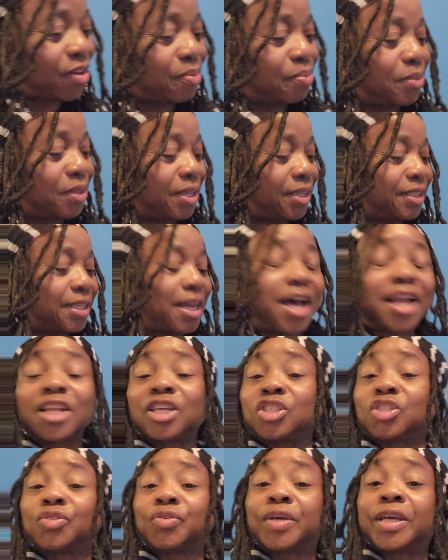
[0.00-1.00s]
from the
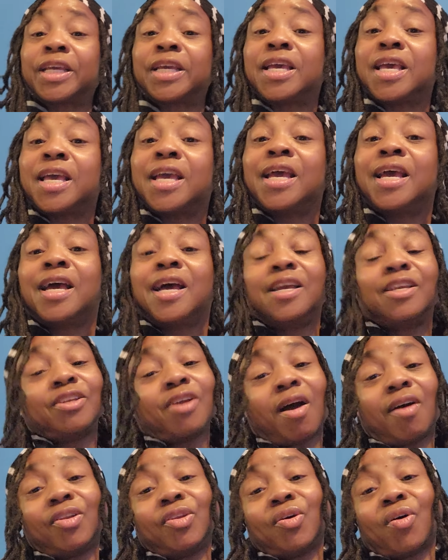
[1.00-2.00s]
Dollar Tree.
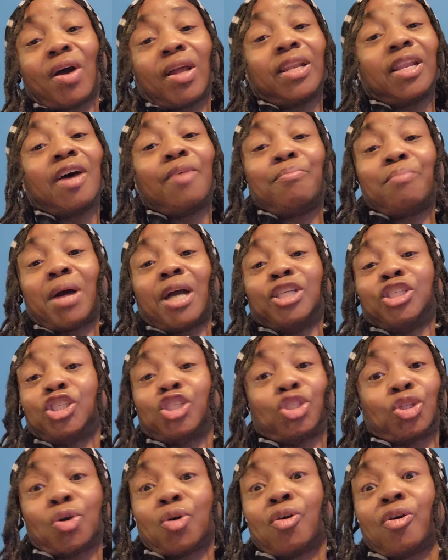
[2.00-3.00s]
Y'all know I love my
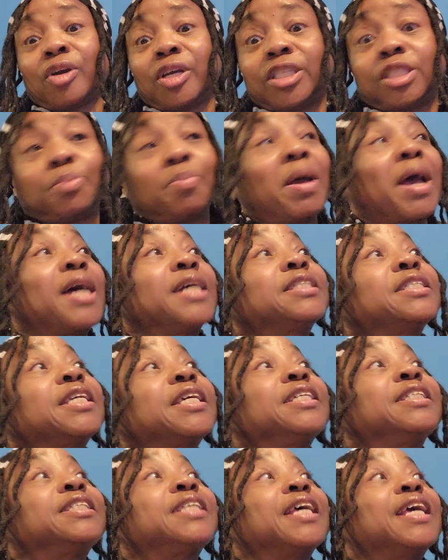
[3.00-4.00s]
storage
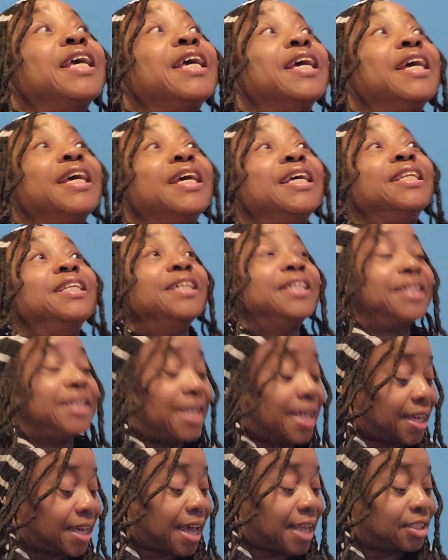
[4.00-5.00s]
baskets. And
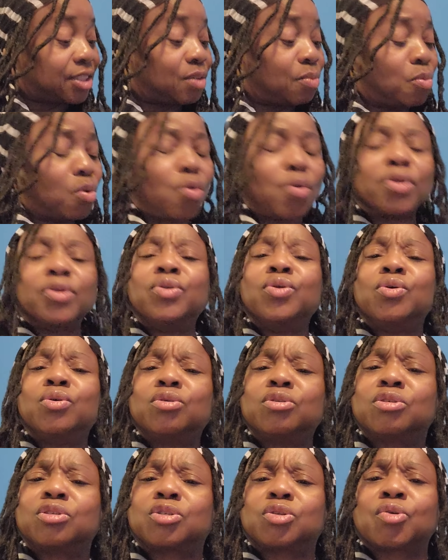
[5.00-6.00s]
they got some more
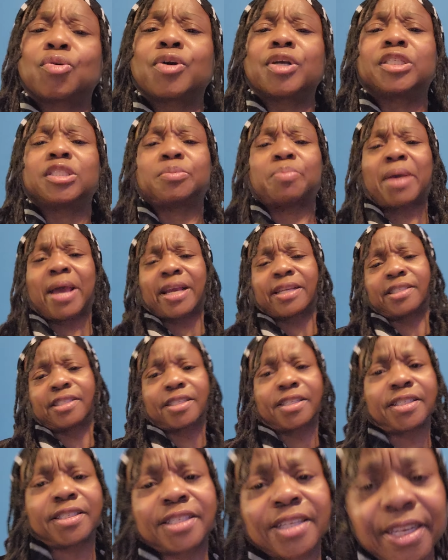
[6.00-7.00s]
new storage
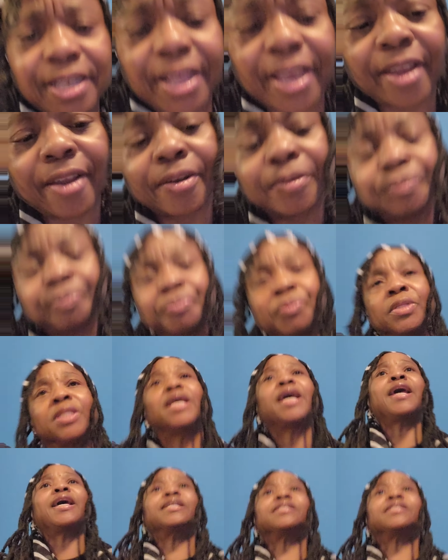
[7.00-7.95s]
baskets in there. They